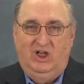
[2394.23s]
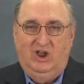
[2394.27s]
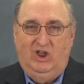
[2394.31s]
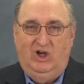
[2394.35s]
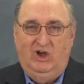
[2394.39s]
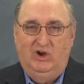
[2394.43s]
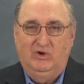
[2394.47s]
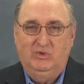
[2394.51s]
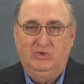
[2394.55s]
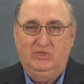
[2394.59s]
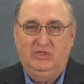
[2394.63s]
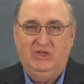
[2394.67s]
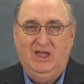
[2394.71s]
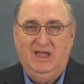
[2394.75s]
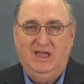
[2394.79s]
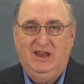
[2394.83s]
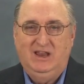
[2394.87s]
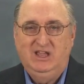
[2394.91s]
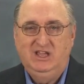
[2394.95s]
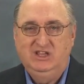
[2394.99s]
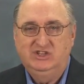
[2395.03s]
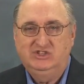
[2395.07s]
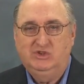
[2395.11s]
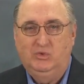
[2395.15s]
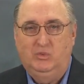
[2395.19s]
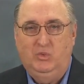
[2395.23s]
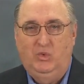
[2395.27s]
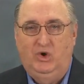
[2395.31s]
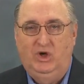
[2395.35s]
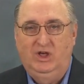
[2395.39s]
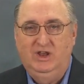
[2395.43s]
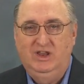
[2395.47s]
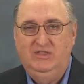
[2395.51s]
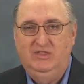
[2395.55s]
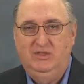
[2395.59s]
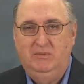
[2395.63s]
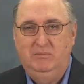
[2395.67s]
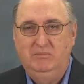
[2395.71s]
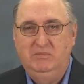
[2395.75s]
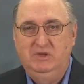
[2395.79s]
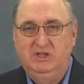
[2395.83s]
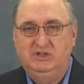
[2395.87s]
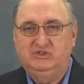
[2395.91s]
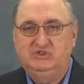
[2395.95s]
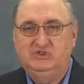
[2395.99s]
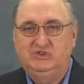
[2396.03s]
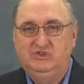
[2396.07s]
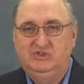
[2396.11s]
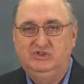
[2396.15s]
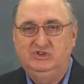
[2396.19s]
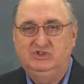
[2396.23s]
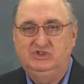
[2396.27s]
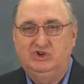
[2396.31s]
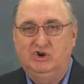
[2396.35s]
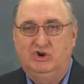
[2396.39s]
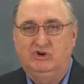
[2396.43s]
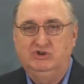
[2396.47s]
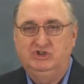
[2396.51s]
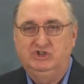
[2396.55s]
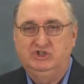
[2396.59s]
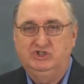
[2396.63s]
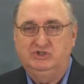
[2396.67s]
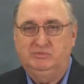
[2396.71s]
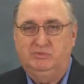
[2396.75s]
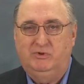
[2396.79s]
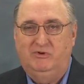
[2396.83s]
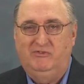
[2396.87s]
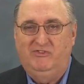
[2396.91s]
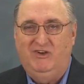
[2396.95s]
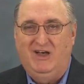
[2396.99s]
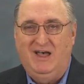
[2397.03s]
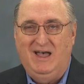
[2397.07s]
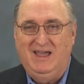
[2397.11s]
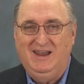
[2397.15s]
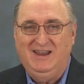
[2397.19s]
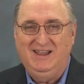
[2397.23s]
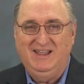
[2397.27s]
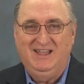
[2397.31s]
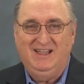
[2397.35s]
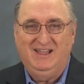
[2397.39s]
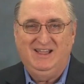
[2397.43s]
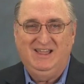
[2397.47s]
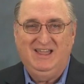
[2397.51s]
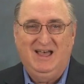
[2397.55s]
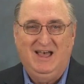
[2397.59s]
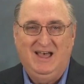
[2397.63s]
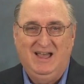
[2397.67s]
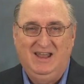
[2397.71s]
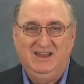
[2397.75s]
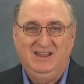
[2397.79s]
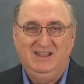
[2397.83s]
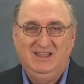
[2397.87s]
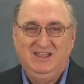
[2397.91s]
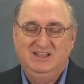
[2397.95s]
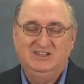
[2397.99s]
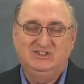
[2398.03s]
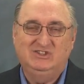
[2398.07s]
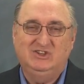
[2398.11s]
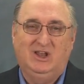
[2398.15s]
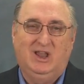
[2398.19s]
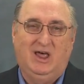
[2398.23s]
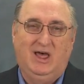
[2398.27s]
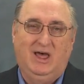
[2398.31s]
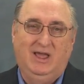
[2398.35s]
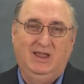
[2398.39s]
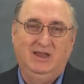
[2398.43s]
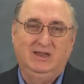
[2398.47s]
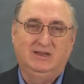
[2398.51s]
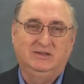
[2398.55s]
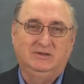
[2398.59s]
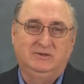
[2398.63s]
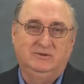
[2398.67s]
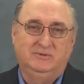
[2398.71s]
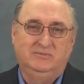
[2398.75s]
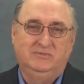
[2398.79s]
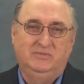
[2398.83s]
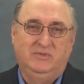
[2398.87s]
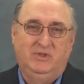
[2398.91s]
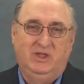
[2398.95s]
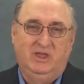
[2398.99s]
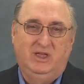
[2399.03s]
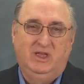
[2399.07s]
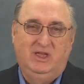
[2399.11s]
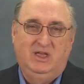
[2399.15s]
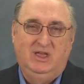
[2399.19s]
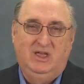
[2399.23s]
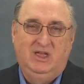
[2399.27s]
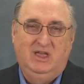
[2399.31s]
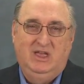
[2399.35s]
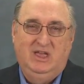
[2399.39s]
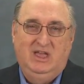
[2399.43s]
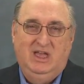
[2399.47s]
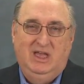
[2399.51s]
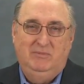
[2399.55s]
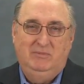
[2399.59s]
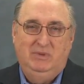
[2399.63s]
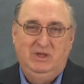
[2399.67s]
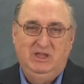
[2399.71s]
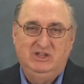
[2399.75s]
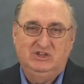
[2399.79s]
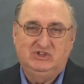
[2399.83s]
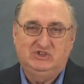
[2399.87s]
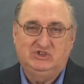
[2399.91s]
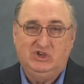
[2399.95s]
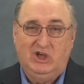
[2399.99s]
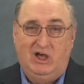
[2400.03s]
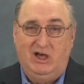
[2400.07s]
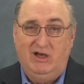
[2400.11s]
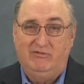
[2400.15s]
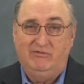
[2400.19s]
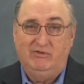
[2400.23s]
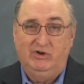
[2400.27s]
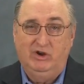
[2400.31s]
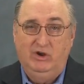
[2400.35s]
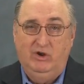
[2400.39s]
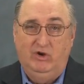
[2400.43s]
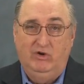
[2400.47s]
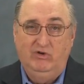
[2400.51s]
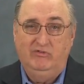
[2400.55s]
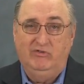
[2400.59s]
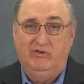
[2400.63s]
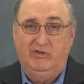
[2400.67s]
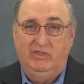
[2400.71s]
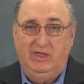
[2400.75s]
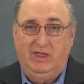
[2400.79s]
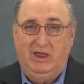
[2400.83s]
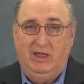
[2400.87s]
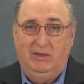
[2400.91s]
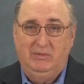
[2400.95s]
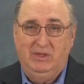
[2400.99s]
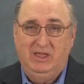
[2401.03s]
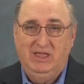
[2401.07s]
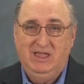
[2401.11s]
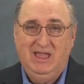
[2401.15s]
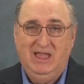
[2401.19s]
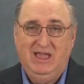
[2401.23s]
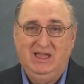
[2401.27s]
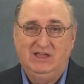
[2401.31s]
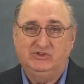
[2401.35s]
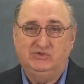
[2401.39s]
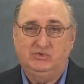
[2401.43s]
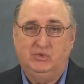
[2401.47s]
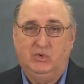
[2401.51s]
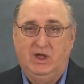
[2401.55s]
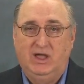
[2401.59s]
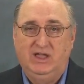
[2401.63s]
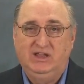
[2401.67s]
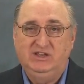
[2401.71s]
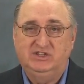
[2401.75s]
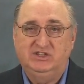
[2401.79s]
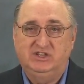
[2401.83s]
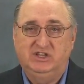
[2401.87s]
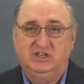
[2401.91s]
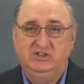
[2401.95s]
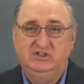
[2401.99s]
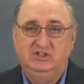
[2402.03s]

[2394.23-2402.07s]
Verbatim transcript: Along with that, he's the one in the midst of the churches providing and guiding his light. And being sovereign over them, he has right to